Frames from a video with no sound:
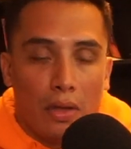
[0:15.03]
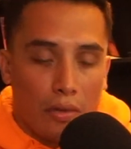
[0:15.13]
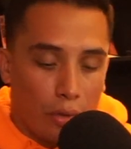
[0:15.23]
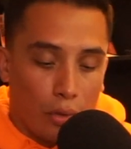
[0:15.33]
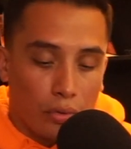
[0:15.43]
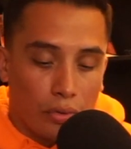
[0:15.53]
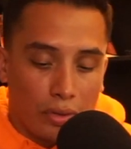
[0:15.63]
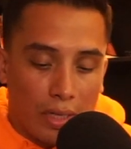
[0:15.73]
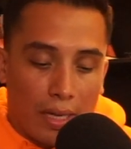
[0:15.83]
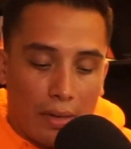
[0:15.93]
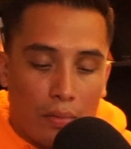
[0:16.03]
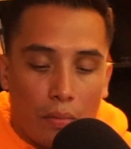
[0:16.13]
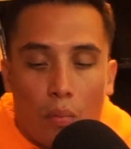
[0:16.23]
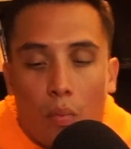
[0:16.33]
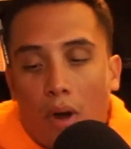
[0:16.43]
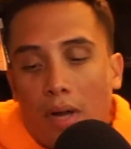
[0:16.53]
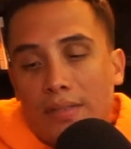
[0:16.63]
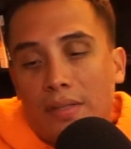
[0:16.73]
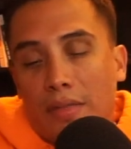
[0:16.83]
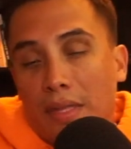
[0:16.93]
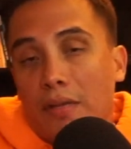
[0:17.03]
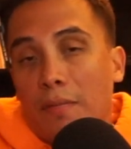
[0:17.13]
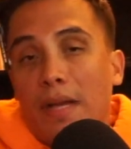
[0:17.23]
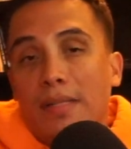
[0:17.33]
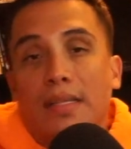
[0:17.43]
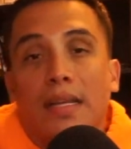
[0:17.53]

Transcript: Those that want to think of mindset